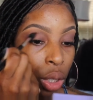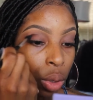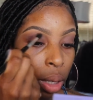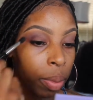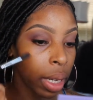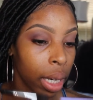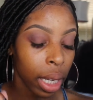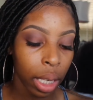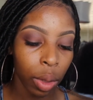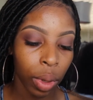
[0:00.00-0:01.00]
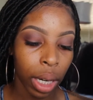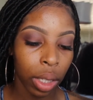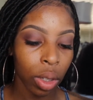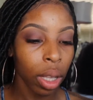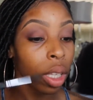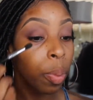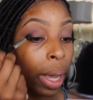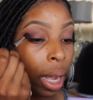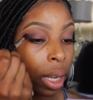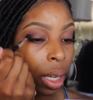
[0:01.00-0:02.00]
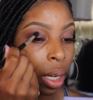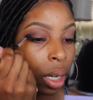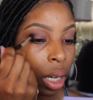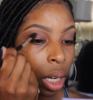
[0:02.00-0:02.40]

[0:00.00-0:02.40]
to immediately when I saw this palette.